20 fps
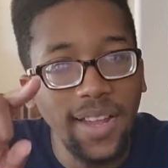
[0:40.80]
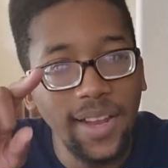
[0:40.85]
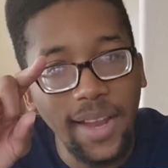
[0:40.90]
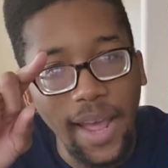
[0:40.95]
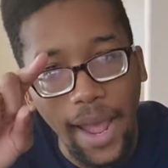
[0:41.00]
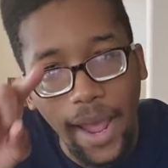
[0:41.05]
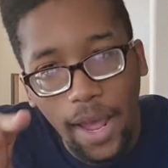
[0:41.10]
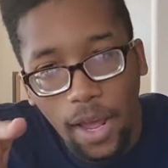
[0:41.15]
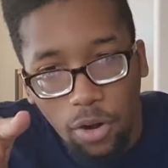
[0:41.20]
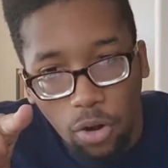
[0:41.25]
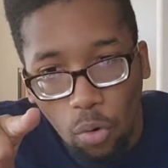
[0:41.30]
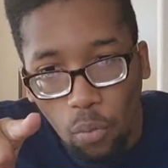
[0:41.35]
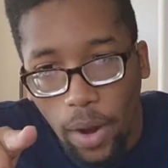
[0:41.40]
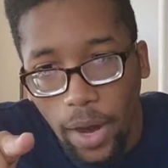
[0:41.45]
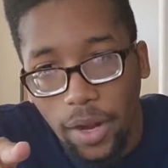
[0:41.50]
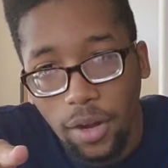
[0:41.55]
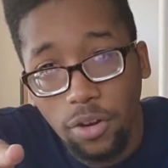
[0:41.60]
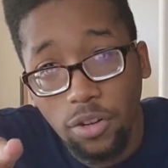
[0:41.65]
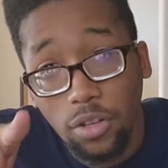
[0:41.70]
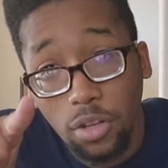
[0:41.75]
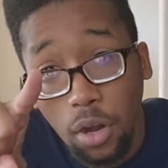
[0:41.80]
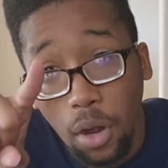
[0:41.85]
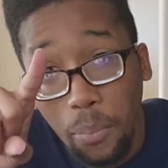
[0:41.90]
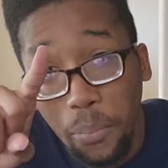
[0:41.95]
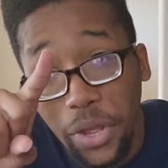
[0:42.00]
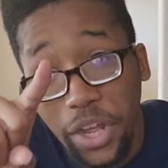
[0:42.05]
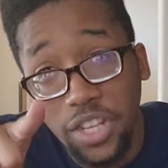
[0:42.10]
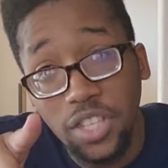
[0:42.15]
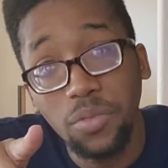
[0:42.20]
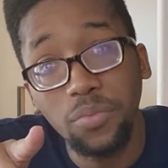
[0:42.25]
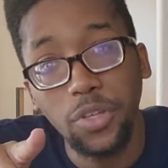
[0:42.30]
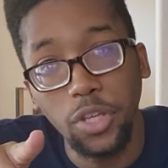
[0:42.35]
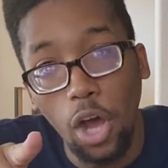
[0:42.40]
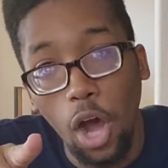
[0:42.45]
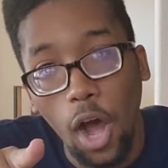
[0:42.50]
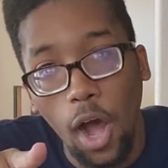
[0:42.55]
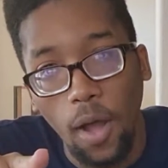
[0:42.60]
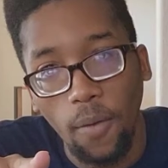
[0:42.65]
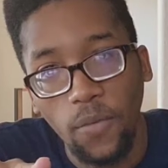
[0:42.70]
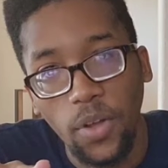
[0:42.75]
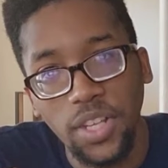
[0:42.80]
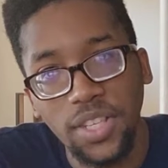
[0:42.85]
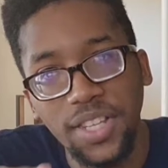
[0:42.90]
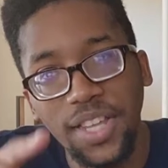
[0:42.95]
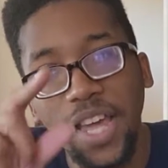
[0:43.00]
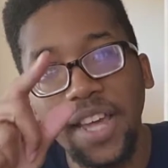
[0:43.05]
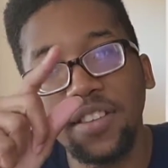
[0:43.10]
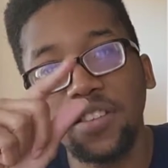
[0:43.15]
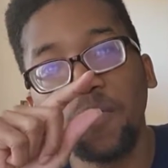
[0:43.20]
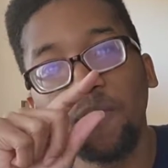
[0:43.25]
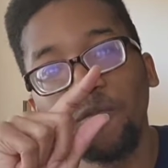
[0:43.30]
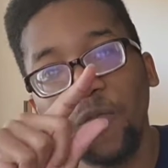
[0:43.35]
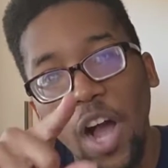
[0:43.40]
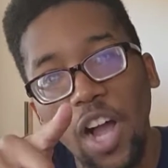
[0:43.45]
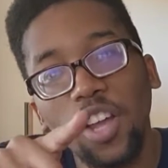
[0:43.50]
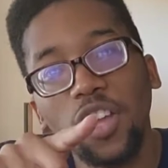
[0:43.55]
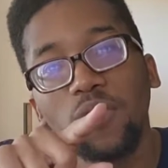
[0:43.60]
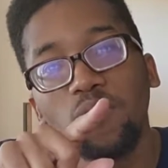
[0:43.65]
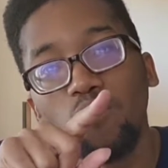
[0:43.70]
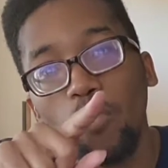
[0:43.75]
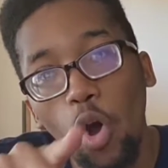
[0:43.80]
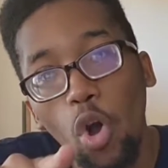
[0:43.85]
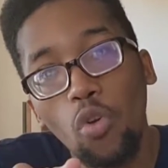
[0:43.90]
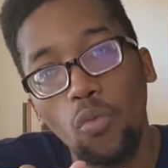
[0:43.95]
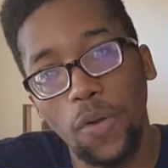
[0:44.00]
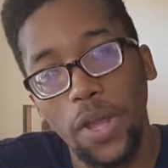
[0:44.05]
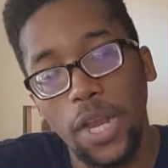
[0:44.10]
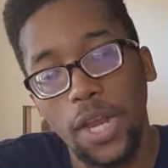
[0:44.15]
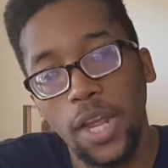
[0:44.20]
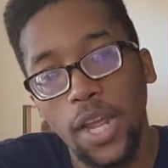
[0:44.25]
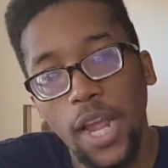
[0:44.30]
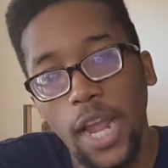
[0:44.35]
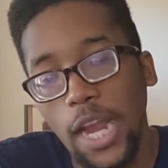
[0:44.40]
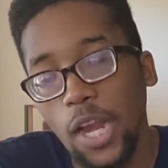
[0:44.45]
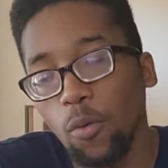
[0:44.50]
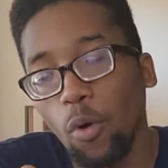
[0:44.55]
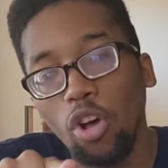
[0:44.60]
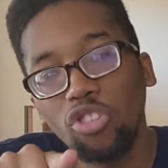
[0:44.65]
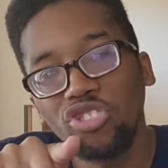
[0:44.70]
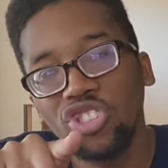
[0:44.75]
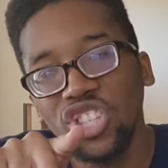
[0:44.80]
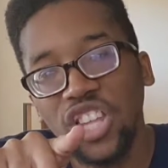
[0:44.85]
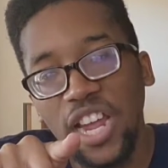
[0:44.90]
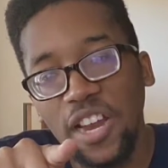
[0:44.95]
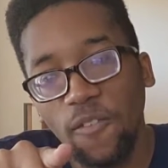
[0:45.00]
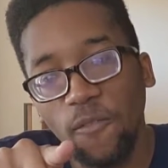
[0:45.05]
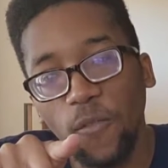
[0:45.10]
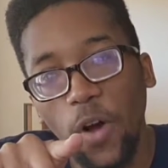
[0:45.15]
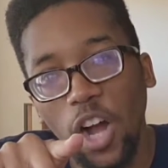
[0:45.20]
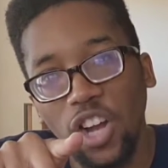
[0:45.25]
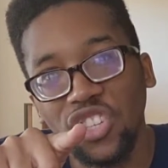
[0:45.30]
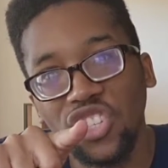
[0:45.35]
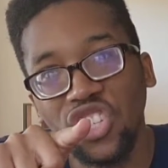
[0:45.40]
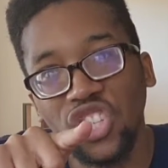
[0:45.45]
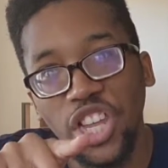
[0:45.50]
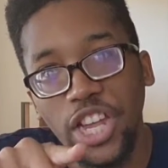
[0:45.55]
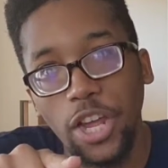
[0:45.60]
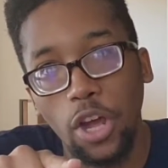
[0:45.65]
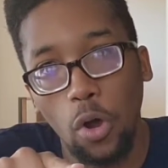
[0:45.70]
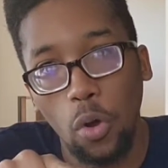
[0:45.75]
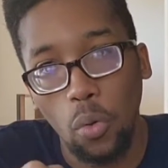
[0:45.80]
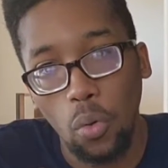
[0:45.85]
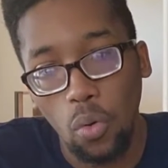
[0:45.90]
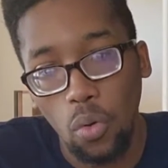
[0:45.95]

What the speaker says: handle right here is going to piss me off, because it keeps fucking moving, and it won't stay the fuck still.